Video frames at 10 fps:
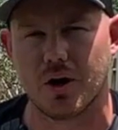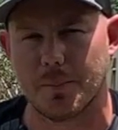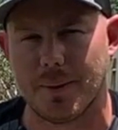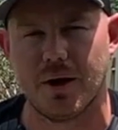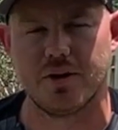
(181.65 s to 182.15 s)
a
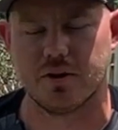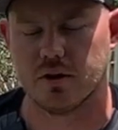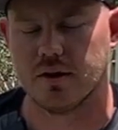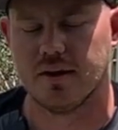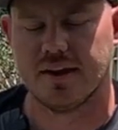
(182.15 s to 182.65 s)

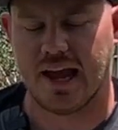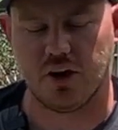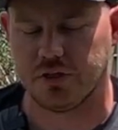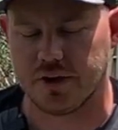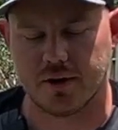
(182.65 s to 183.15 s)
putter
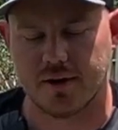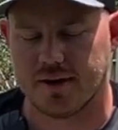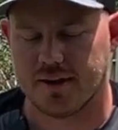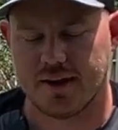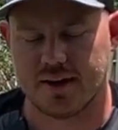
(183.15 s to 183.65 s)
out there.
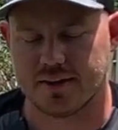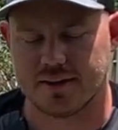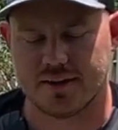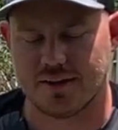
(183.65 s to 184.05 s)
And